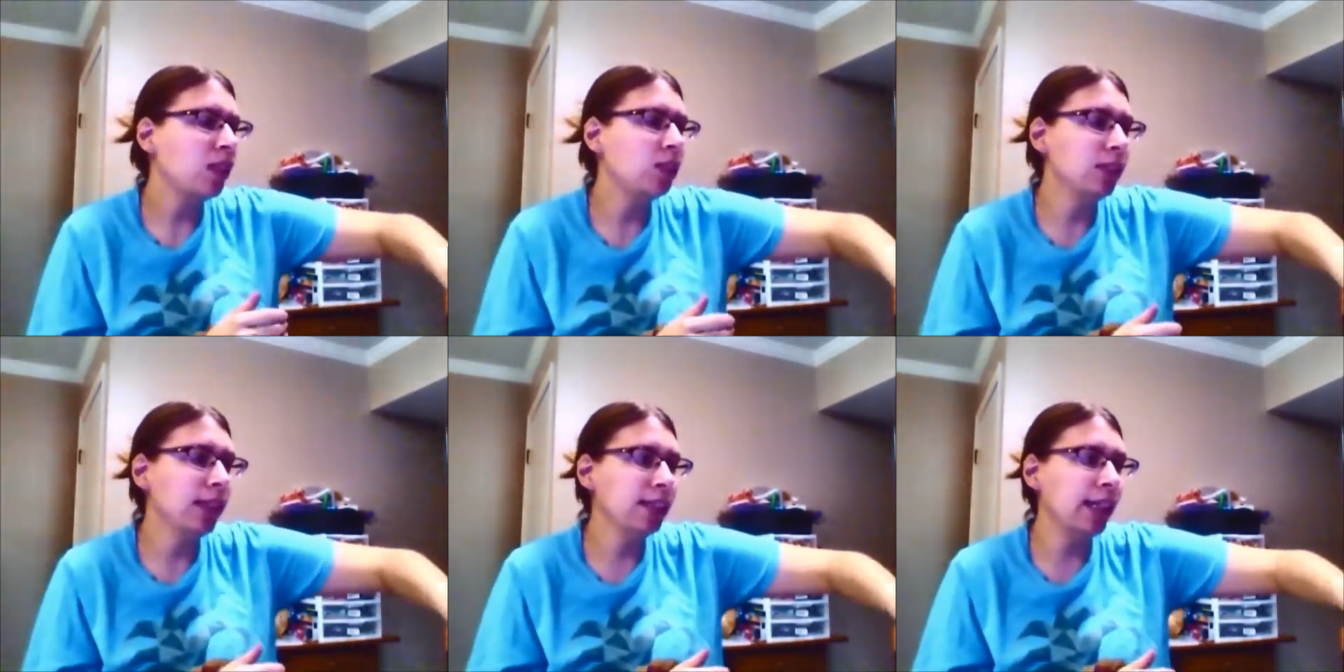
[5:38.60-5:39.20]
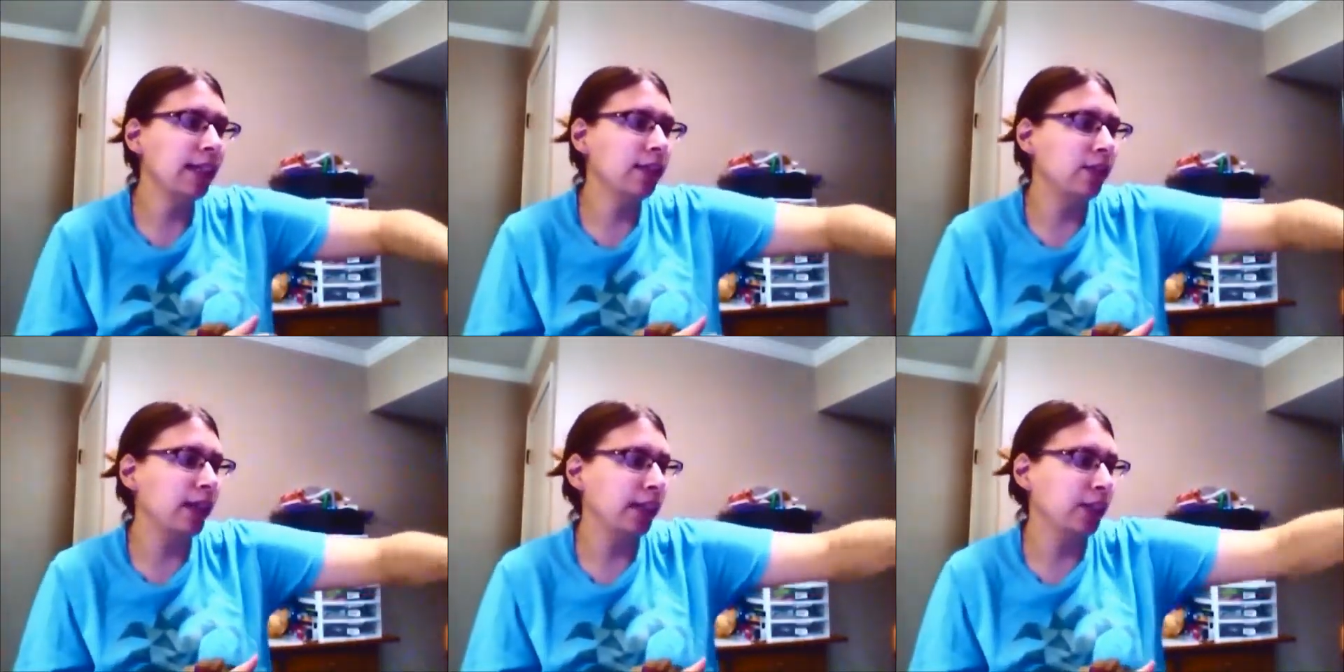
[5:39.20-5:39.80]
So that's kind of
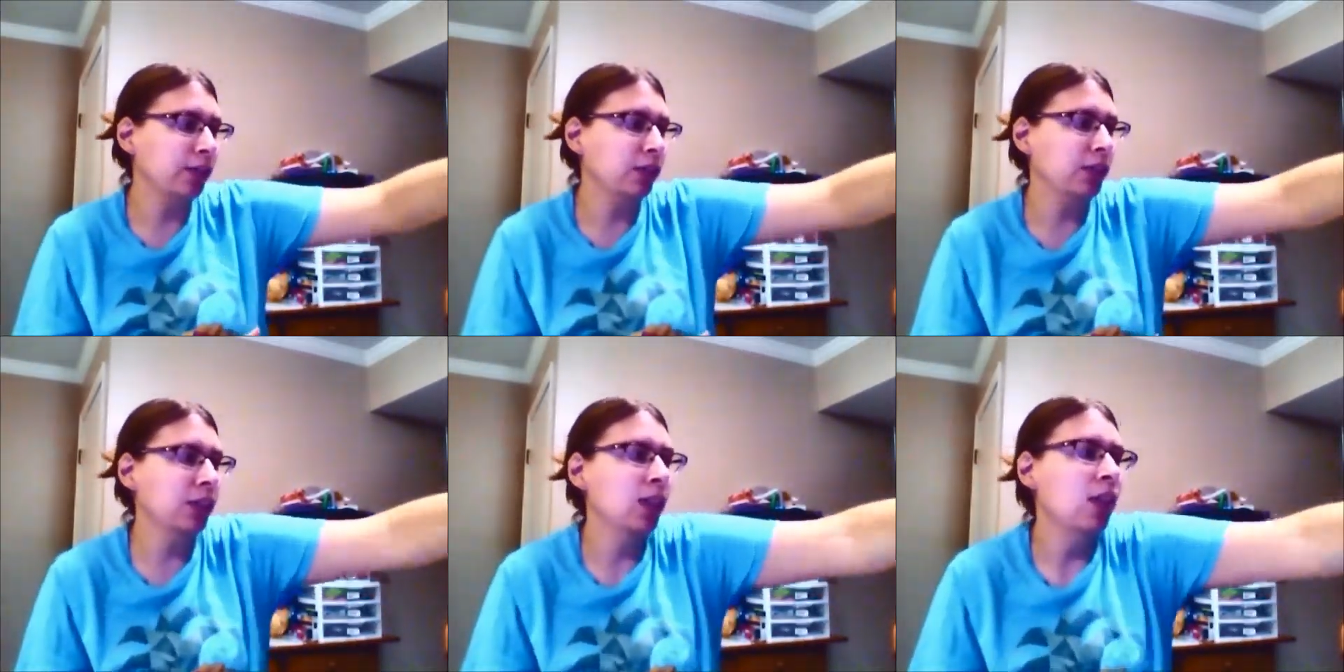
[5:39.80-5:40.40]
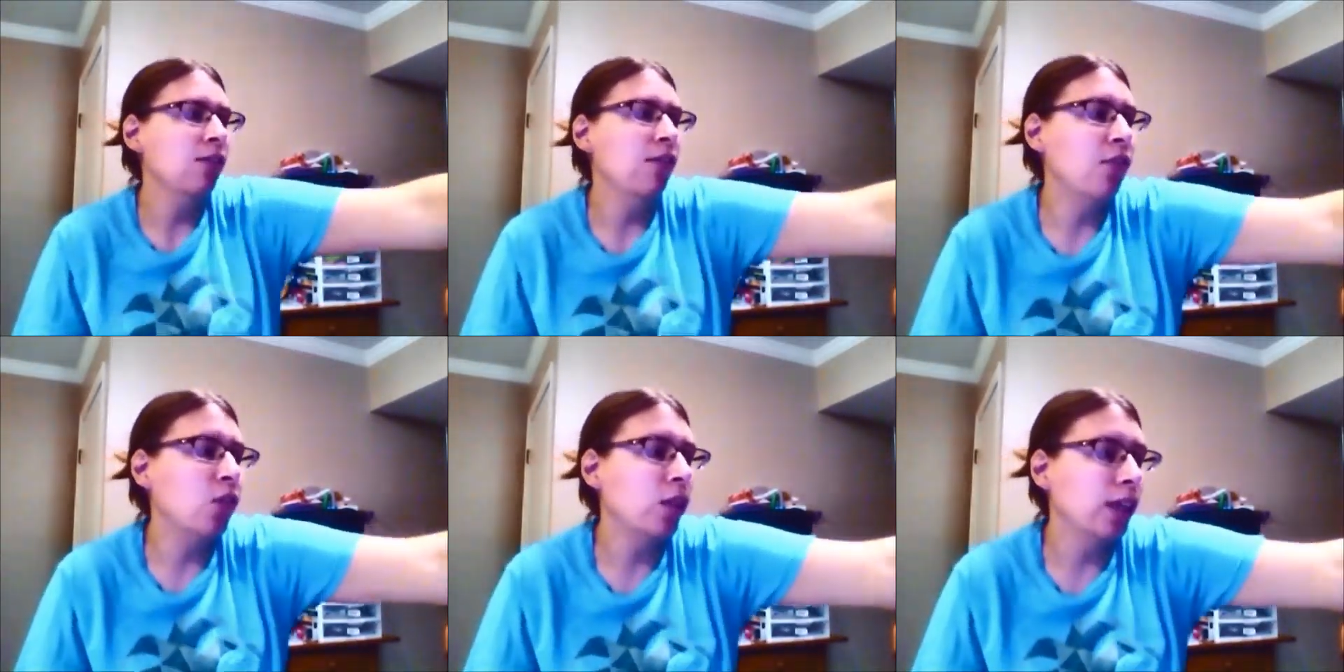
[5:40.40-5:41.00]
what I use
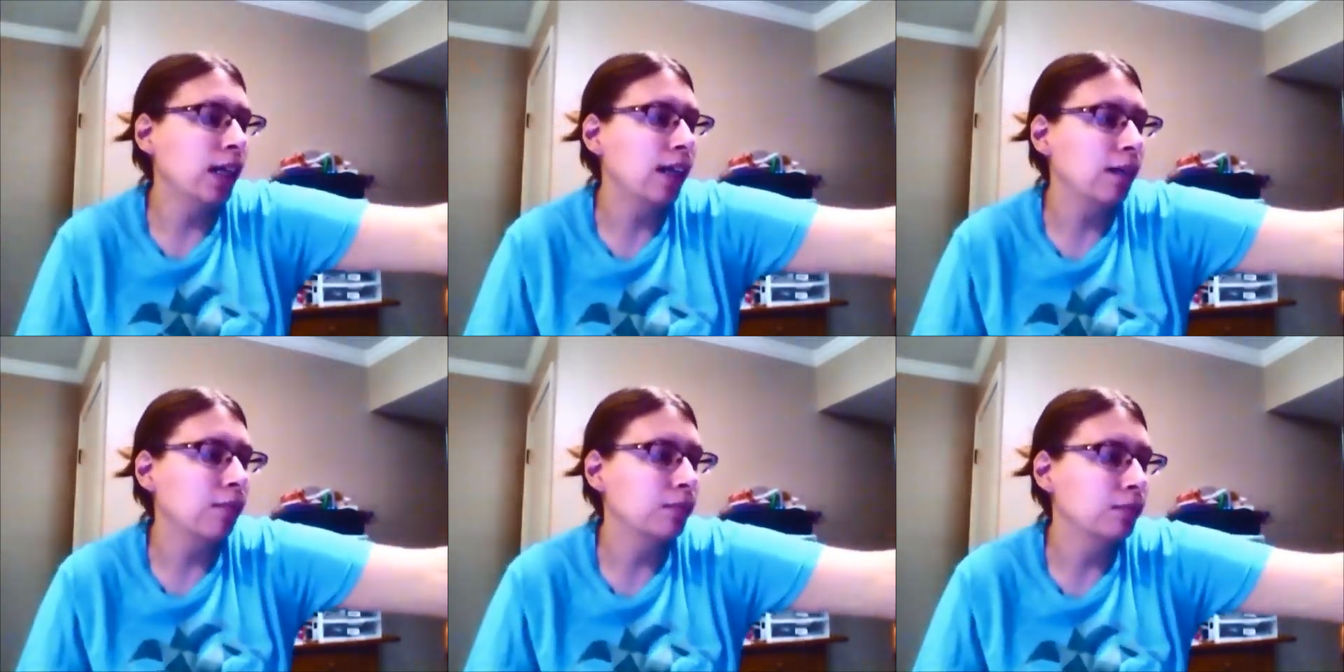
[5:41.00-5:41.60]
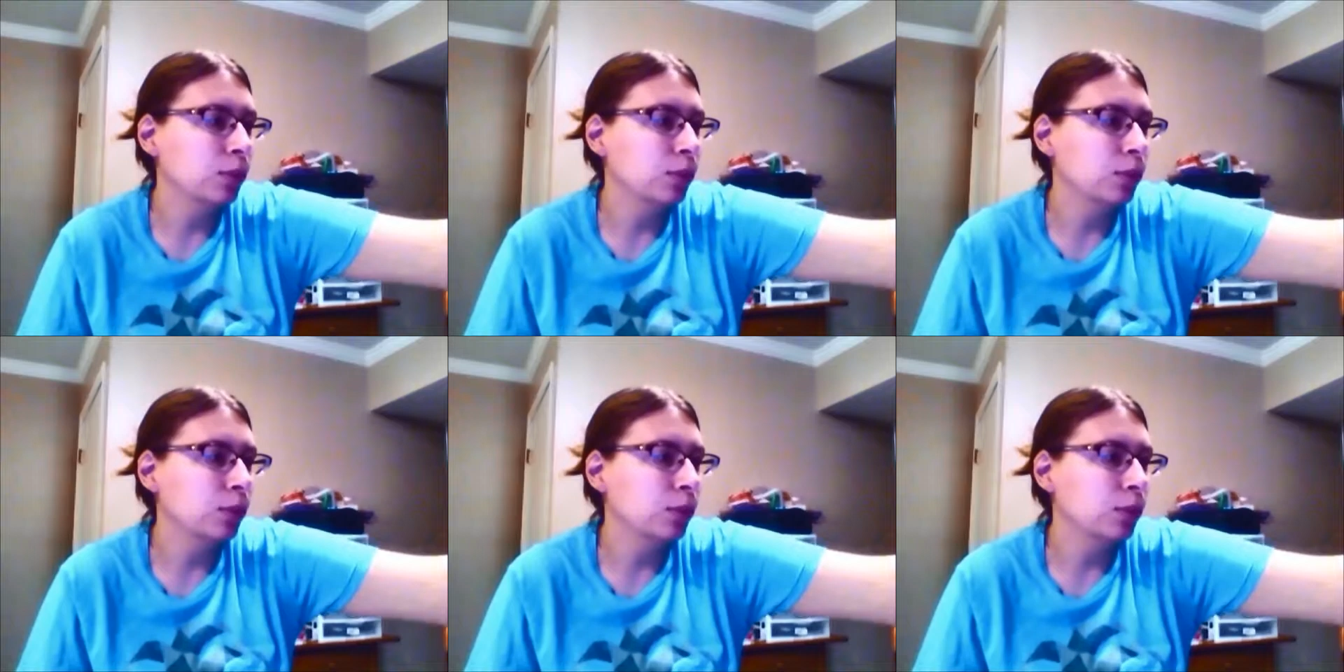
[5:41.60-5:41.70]
for